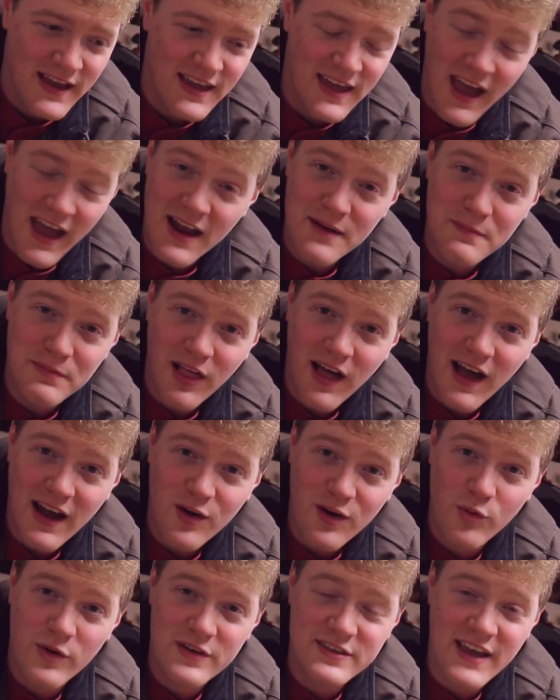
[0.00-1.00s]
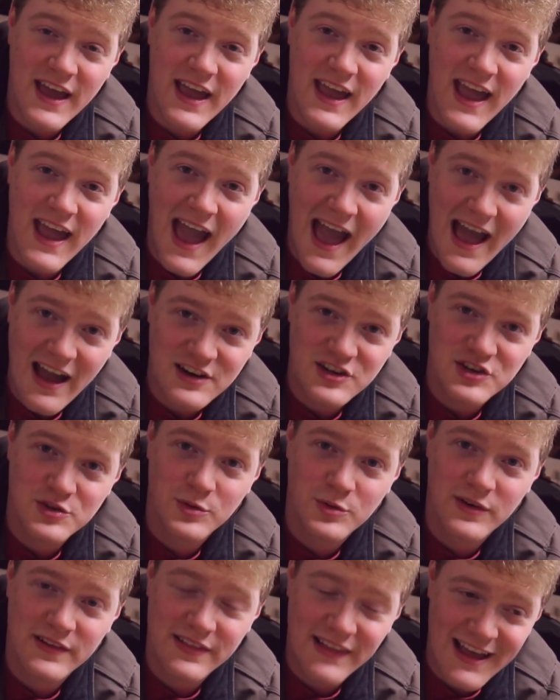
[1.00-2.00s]
Ken Block was an
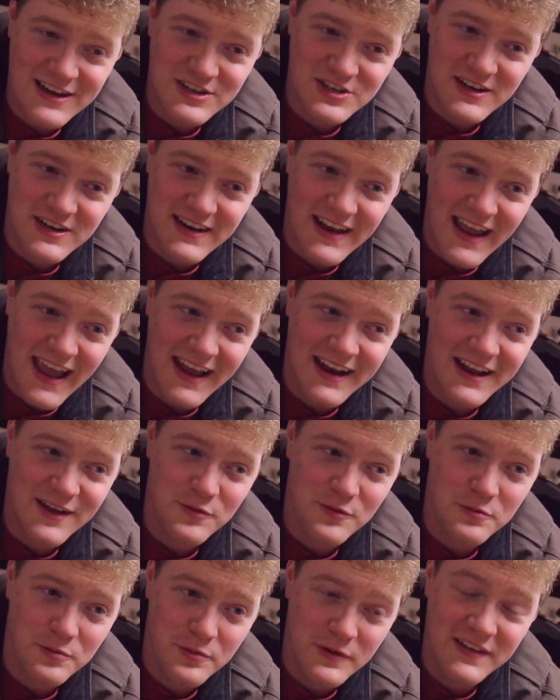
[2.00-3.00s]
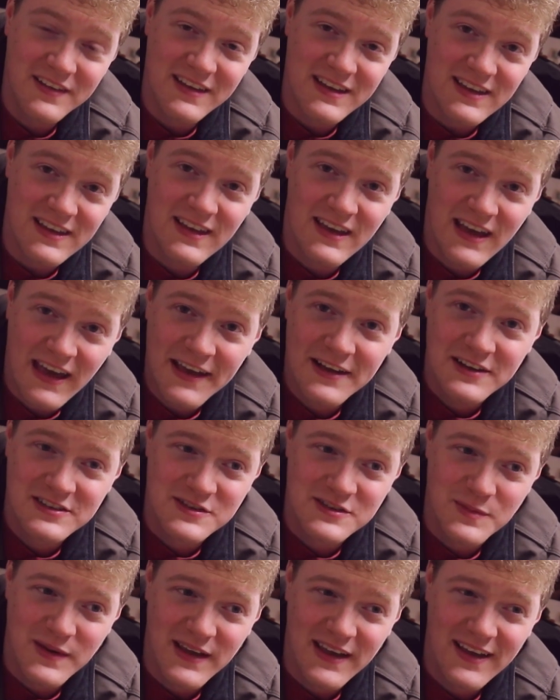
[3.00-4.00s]
actual legend, and it really
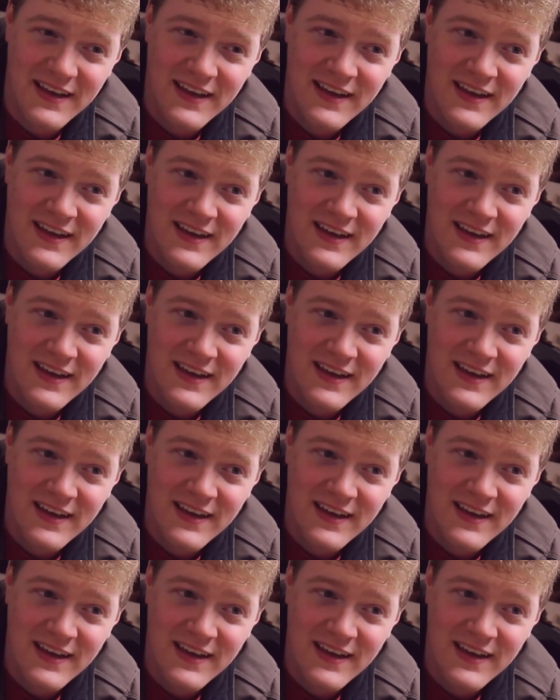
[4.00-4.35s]
kills me